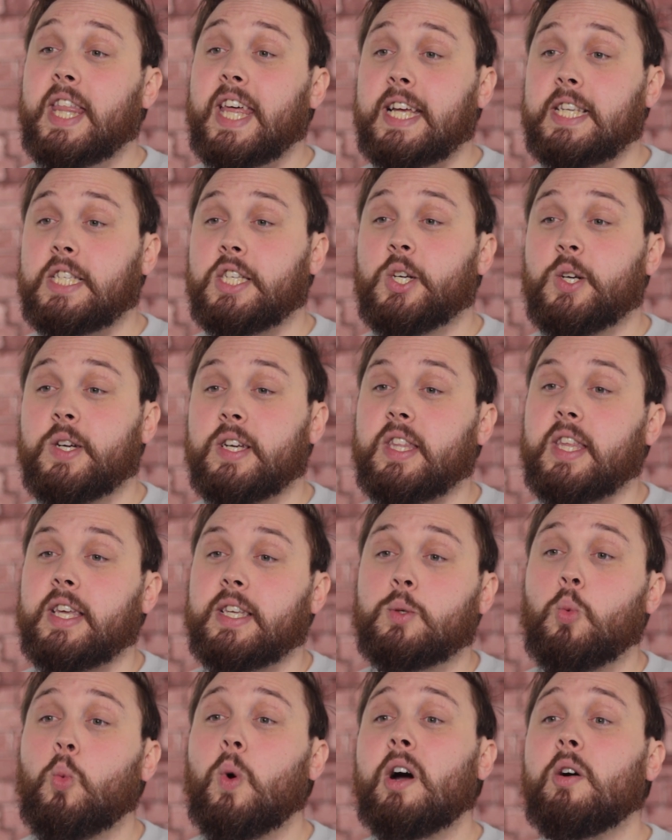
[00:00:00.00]
are they doing
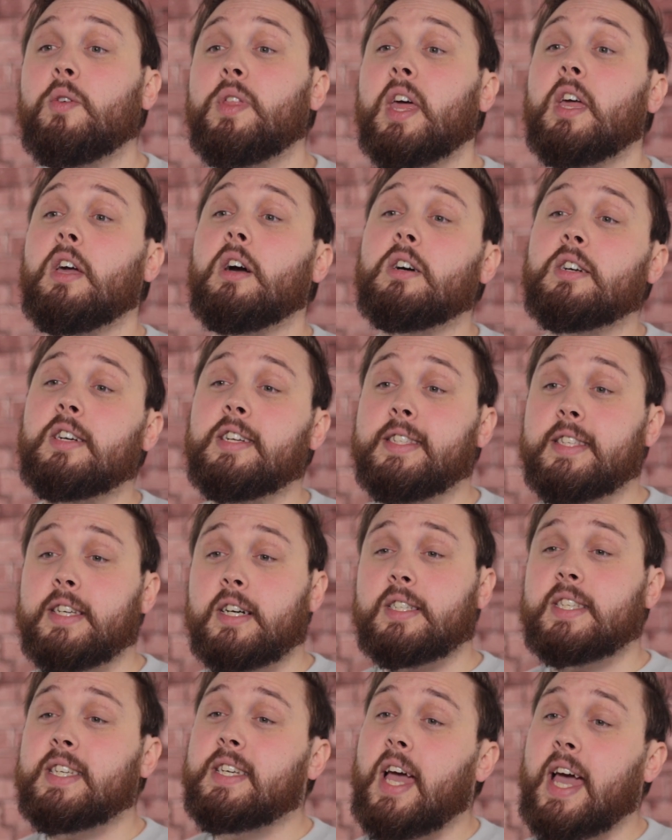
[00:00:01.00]
this? Well, they are
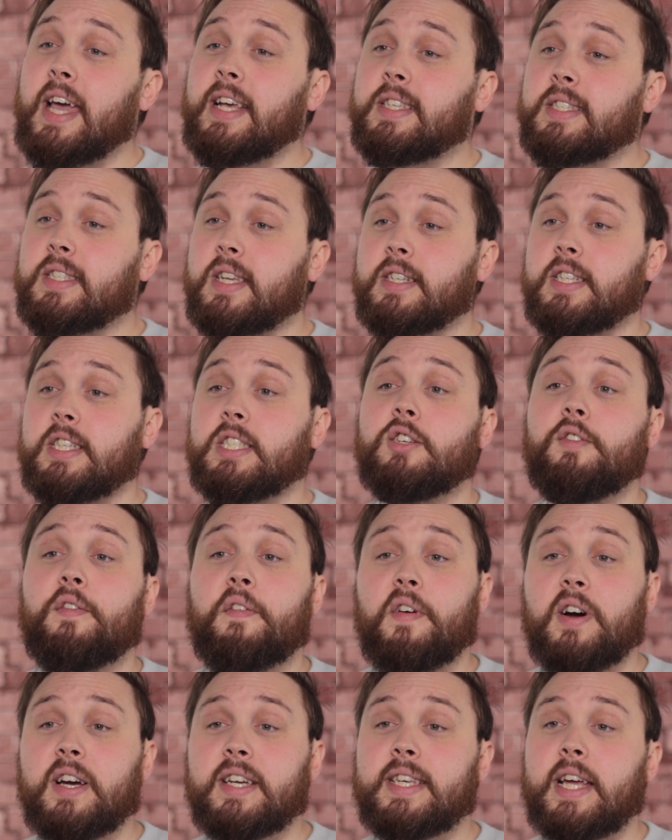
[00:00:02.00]
conducting a study to
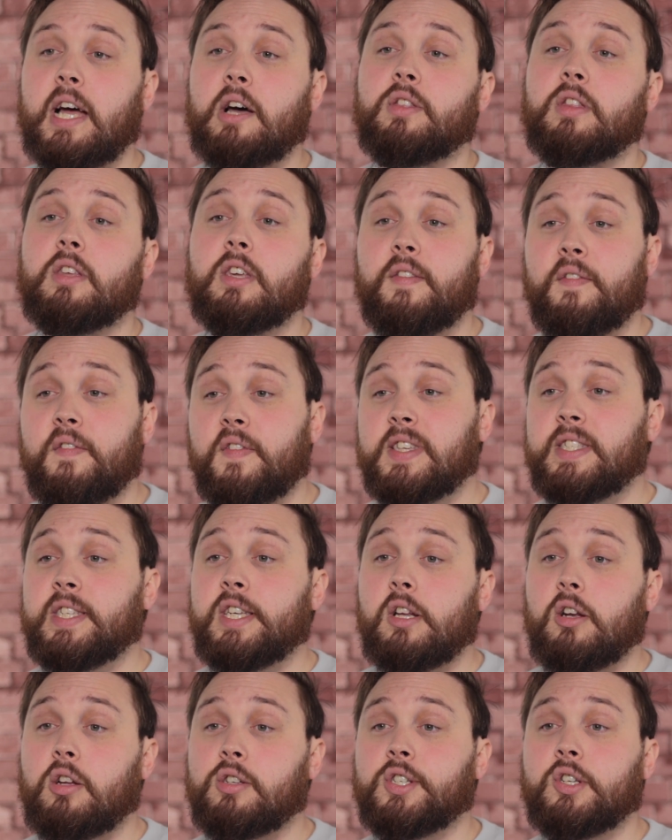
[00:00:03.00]
find out the
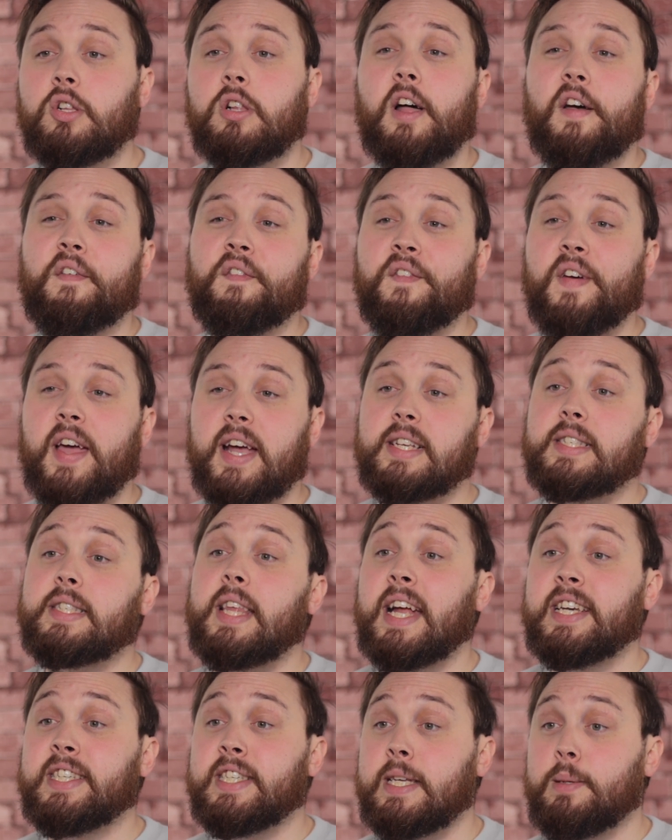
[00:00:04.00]
physiological effects
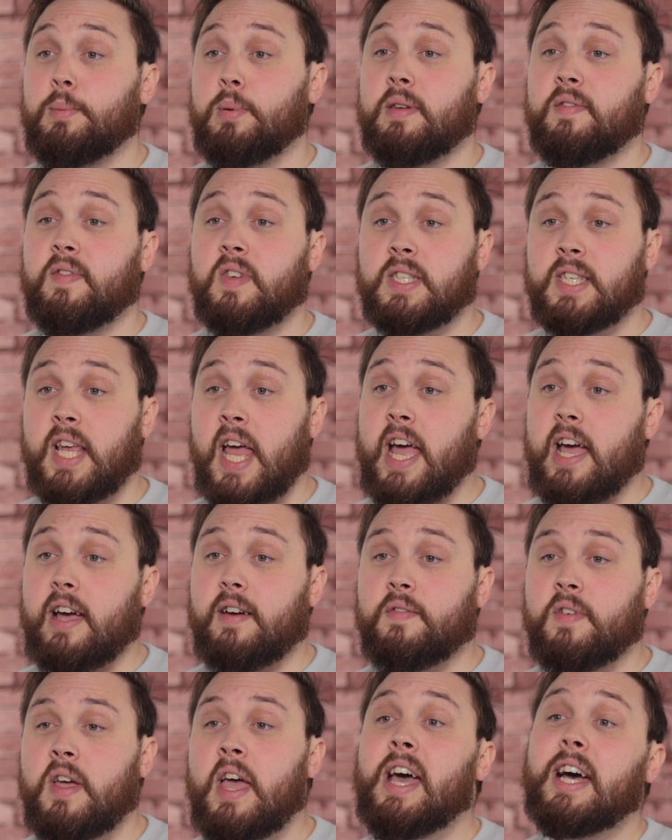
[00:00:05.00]
that DPVs
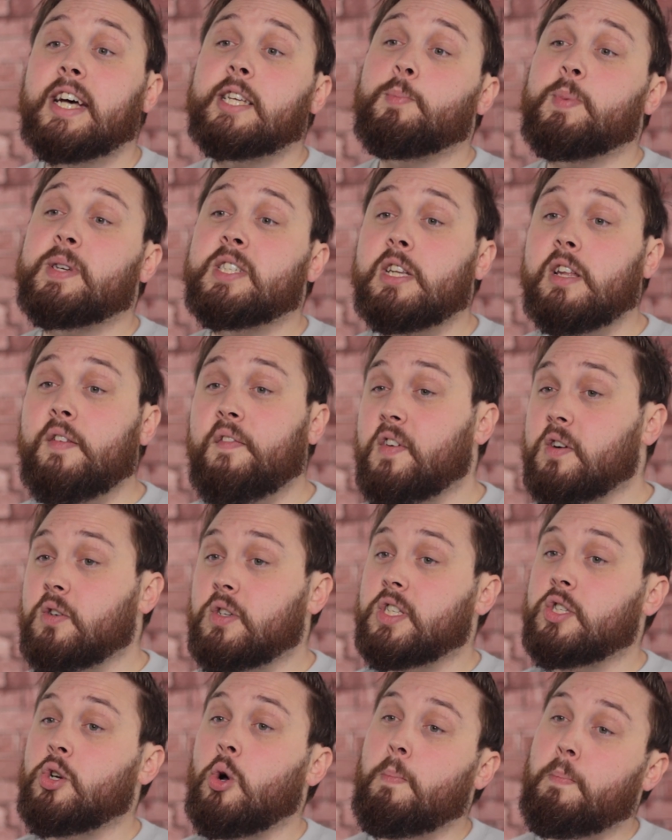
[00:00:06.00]
have, especially
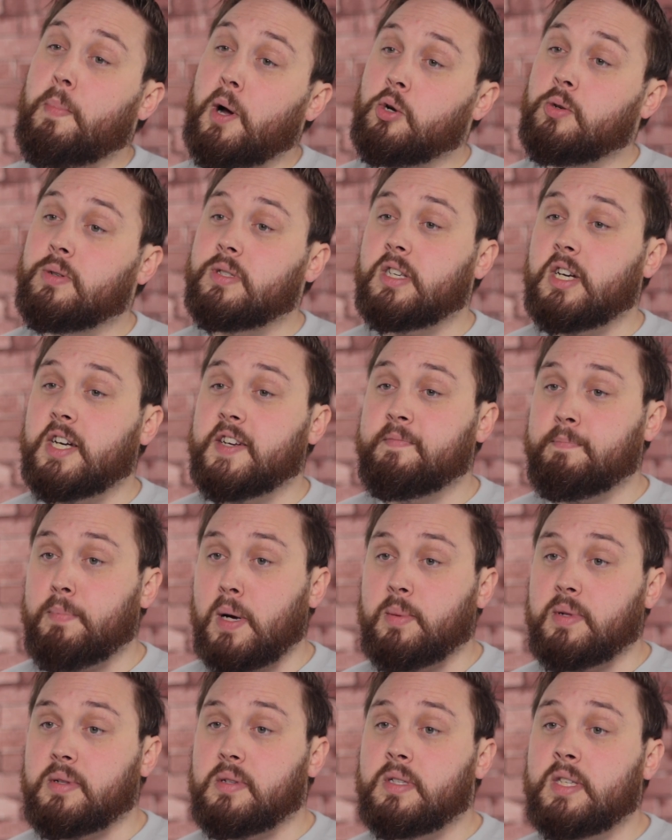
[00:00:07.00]
focusing on post-dive
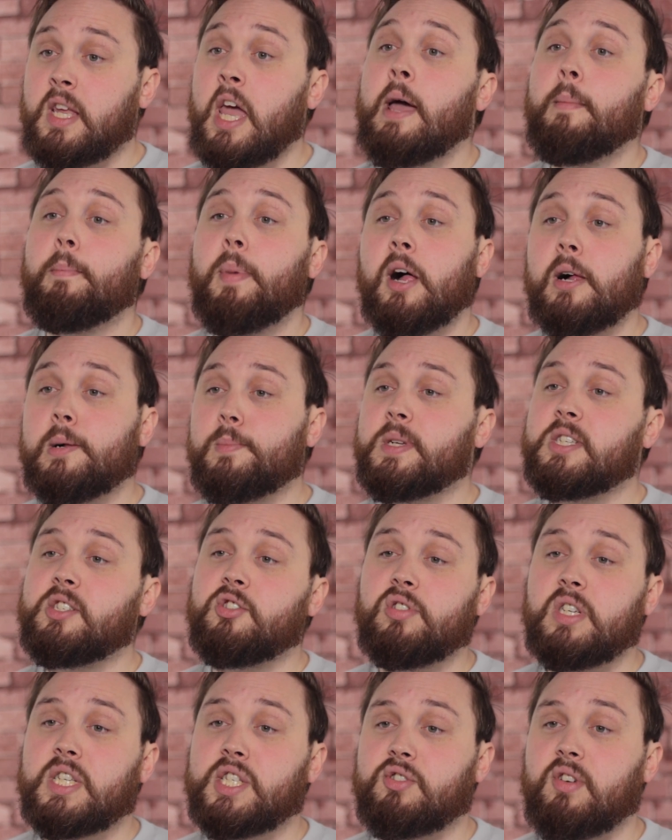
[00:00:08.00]
bubbles,
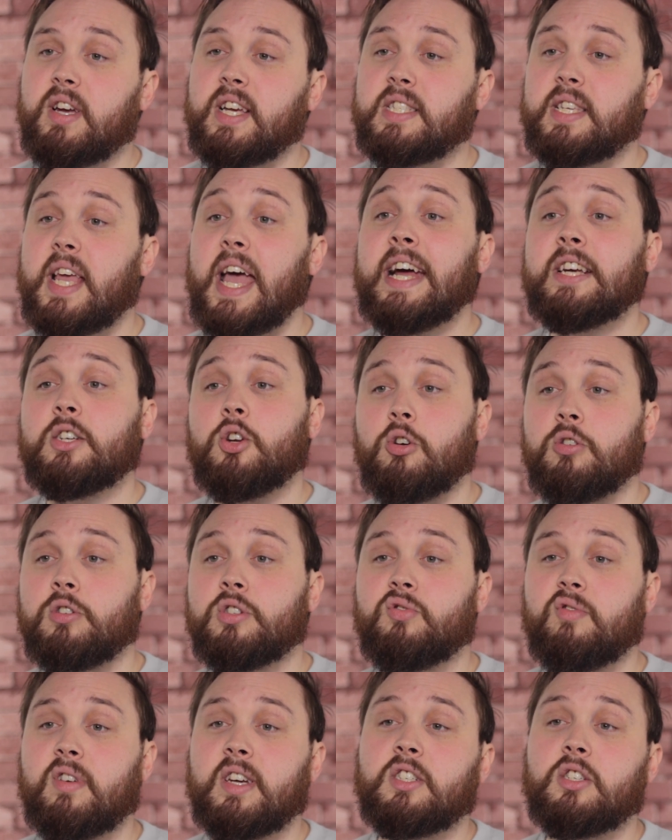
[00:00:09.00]
pulmonary stress, and
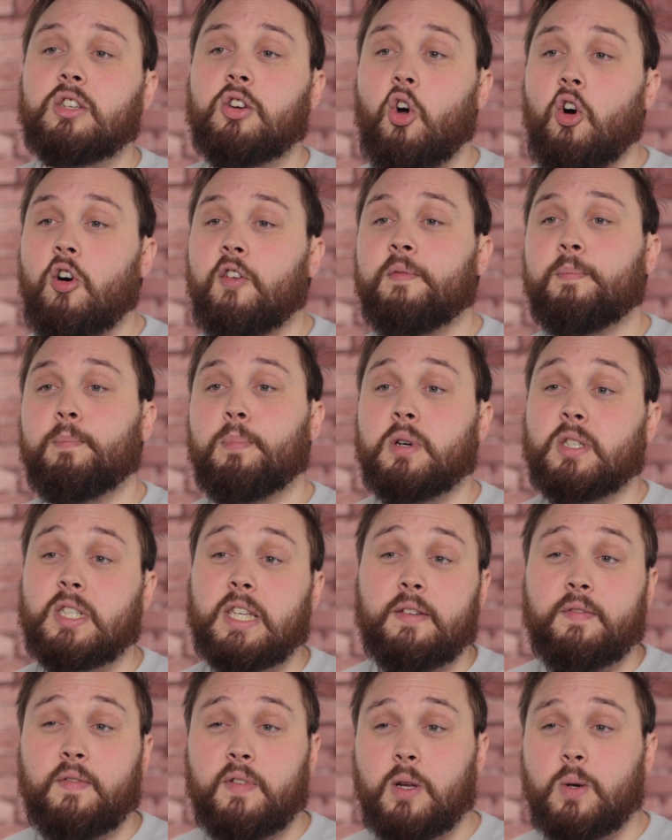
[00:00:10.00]
alteration of
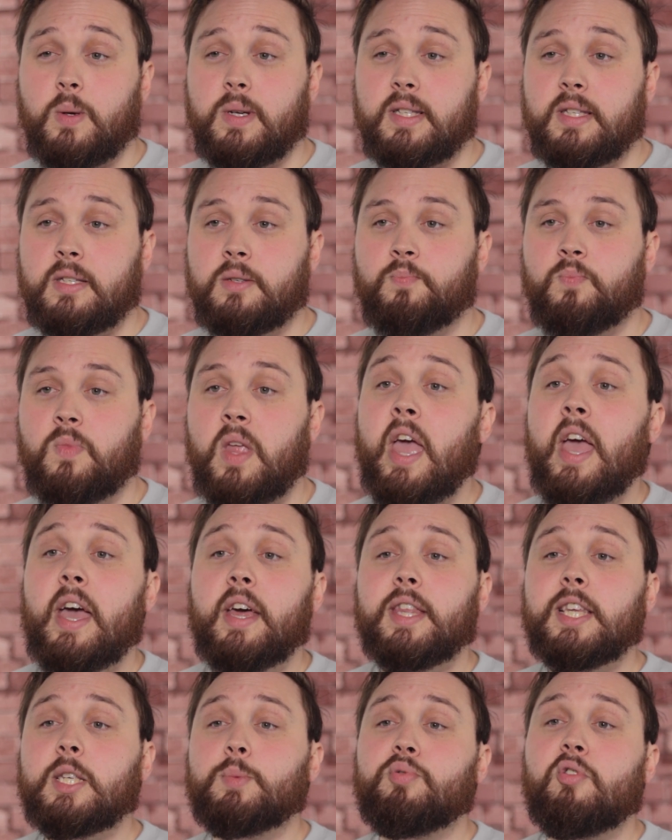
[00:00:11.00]
body fluids.
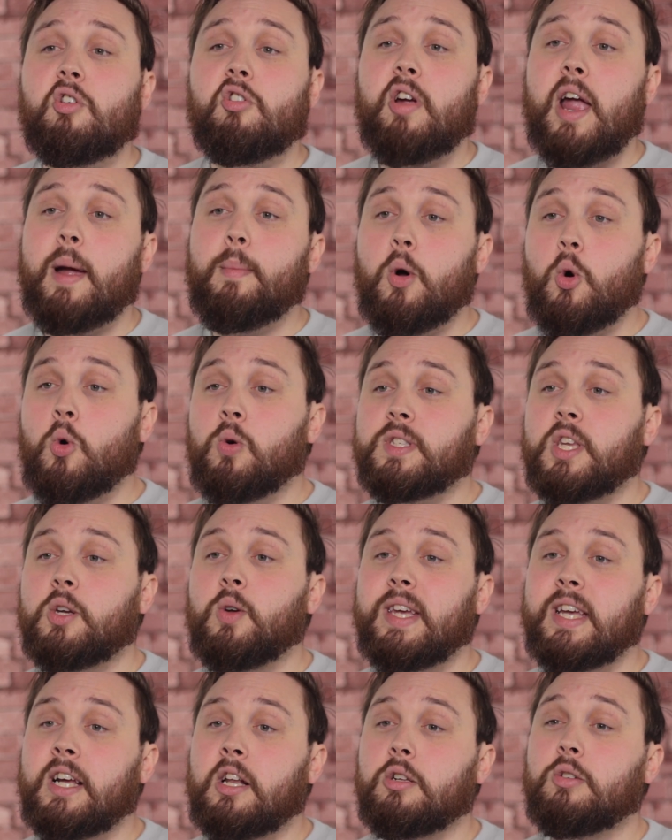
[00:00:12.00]
This program
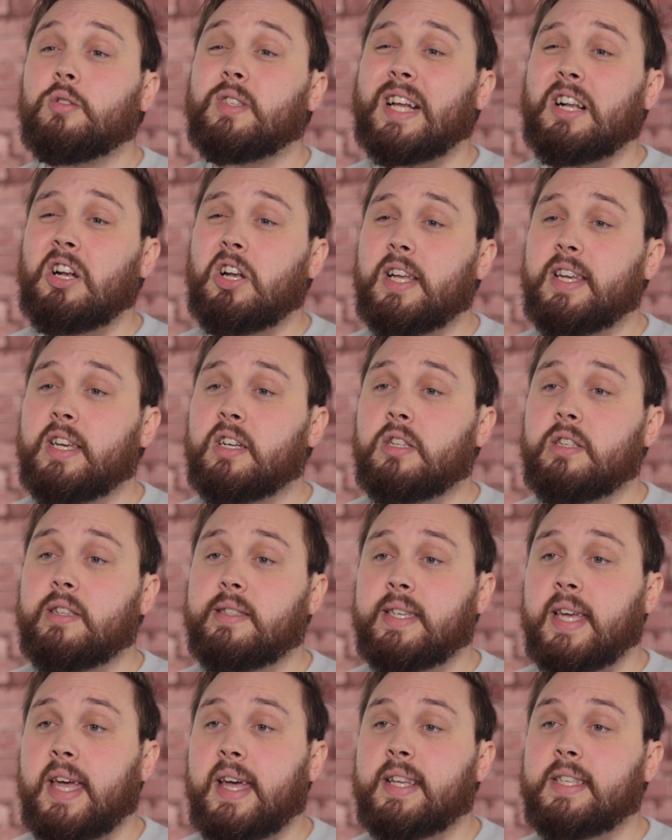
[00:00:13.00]
also includes
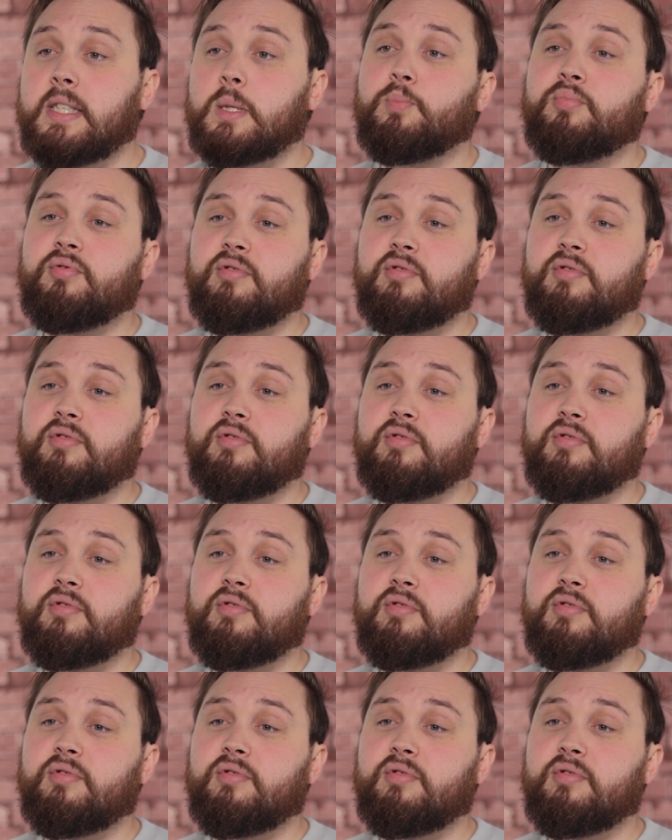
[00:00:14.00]
clinical tests